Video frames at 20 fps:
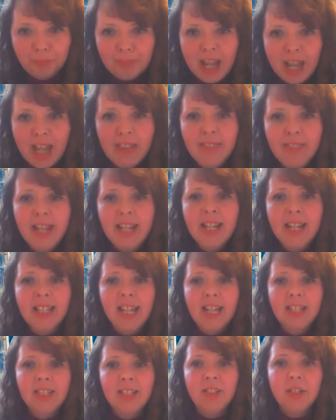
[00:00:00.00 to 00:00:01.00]
And then I'll
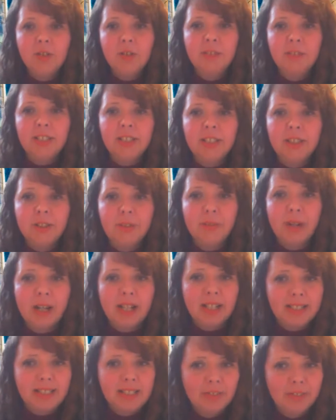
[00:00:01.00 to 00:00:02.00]
hand over to
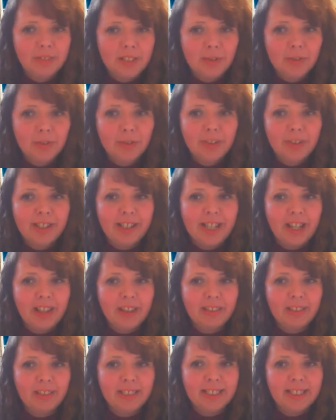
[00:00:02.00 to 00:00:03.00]
our series author,
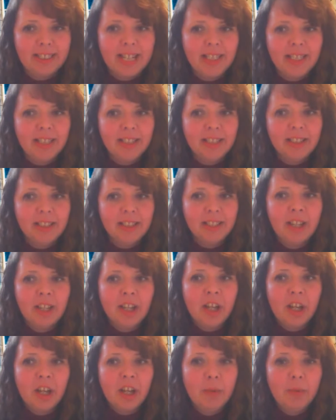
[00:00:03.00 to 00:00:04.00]
Stannett,
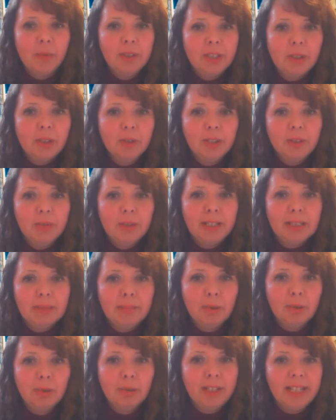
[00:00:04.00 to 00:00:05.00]
who is going to
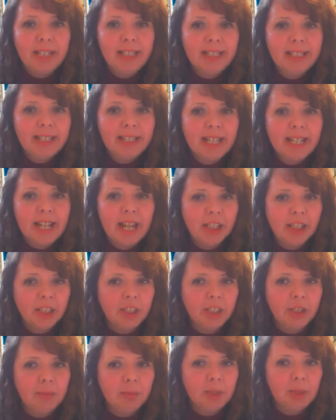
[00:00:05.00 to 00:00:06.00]
explore the
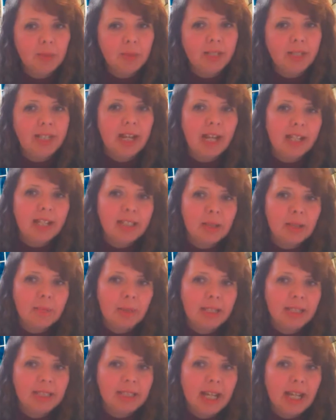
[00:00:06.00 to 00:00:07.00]
interconnection between
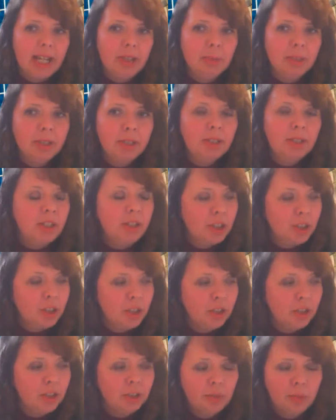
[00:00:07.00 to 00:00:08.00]
academic attainment and
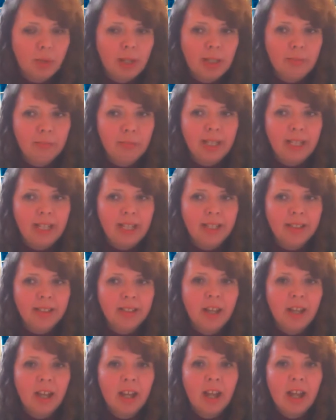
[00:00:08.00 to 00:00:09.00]
student
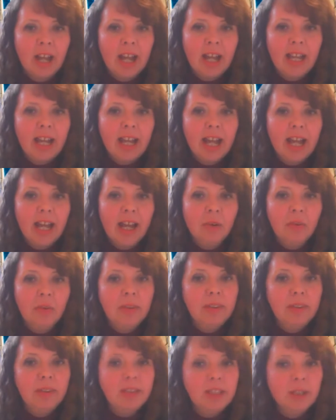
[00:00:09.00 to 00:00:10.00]
well-being, and how
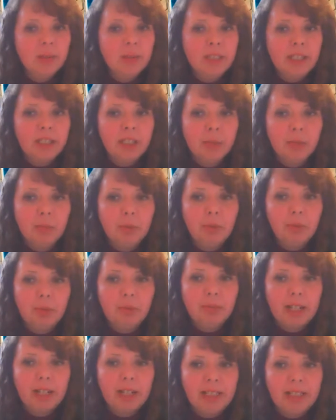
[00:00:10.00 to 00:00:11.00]
in this new edition we've
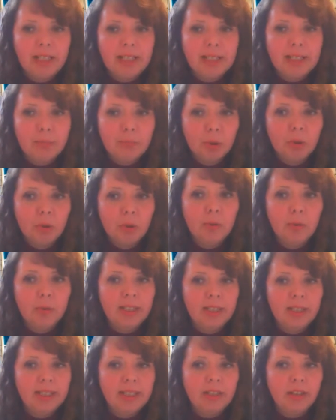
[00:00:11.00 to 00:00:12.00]
provided support
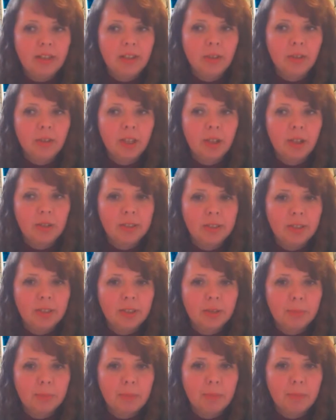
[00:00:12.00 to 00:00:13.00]
with this in New Close-Up.